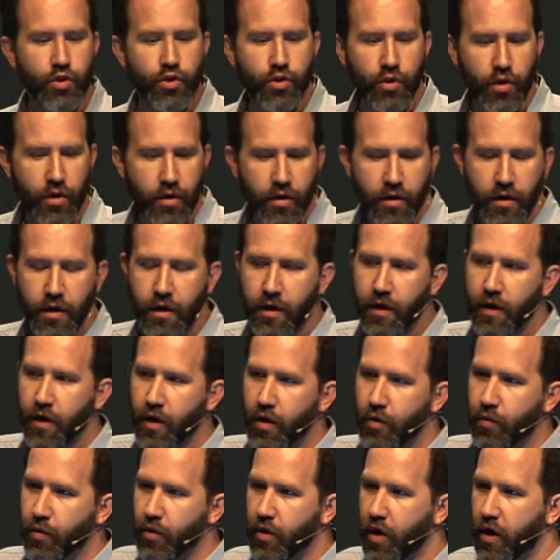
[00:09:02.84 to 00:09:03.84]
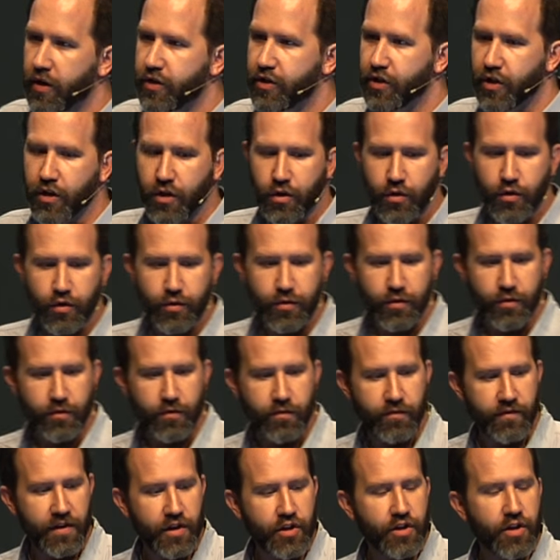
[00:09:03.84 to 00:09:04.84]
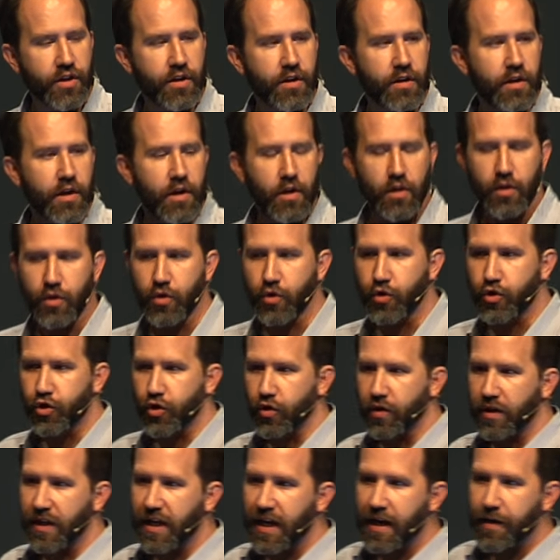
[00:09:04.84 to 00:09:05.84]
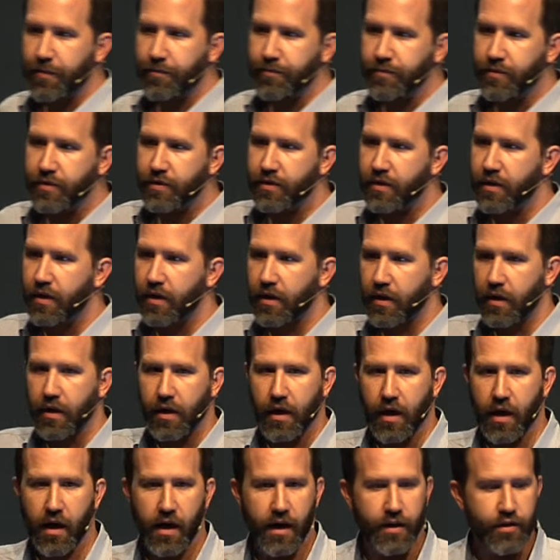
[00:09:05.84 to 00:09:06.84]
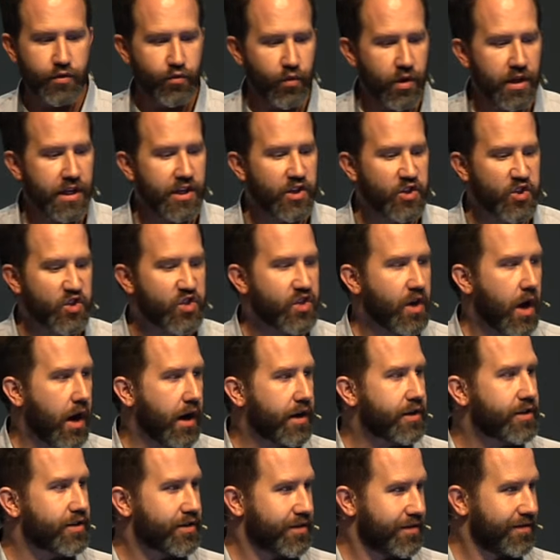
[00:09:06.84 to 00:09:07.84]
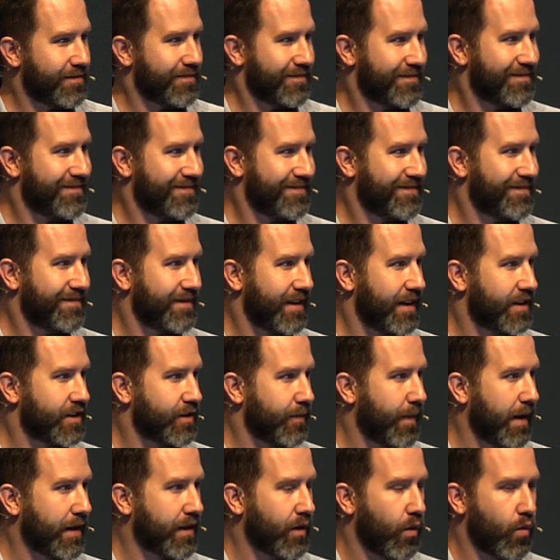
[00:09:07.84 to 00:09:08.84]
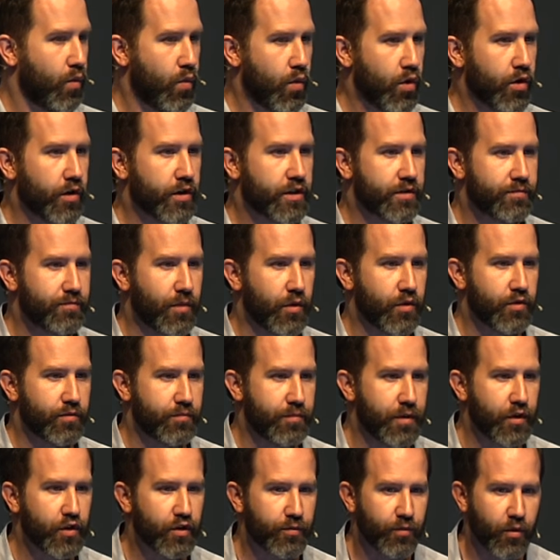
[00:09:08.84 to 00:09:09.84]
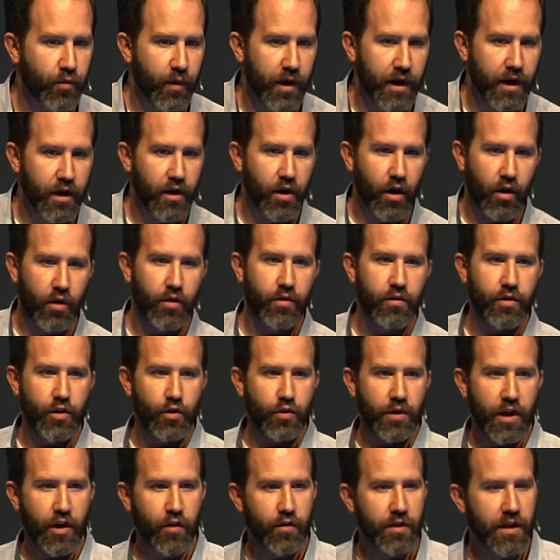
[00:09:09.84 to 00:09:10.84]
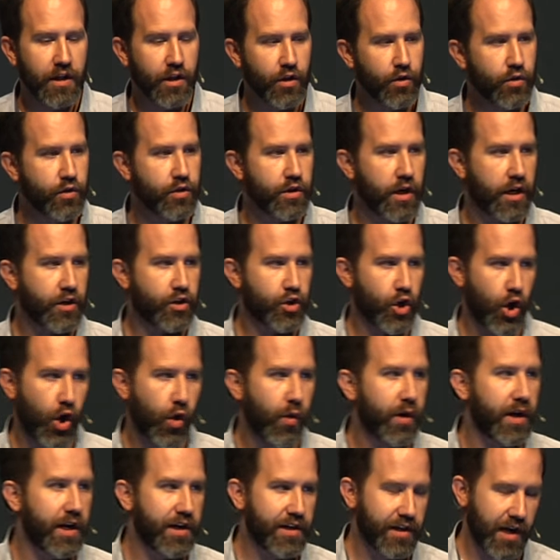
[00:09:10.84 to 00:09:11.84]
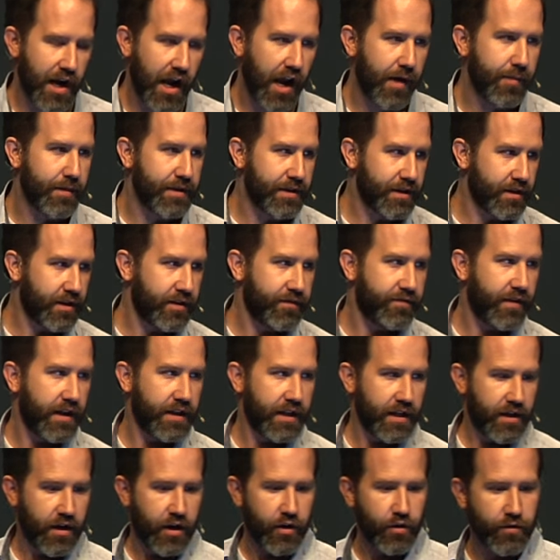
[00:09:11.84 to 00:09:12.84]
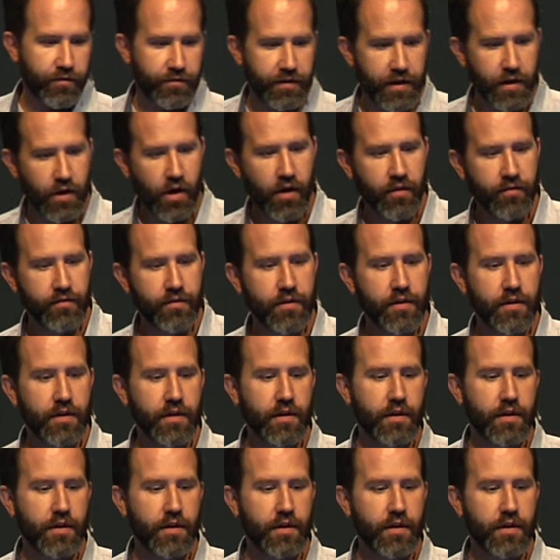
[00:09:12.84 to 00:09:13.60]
sugar will cause you to lose your vision, lose your limbs. It really sucks. It's about the worst, most miserable way to go. You literally lose a toe at a time until they finally cut your feet off,